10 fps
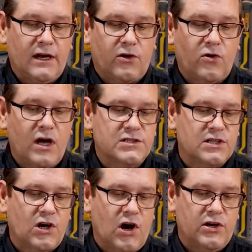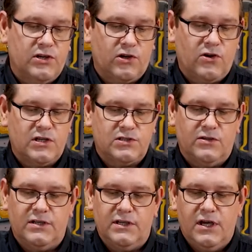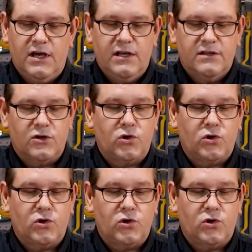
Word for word: it across the card and across all the, the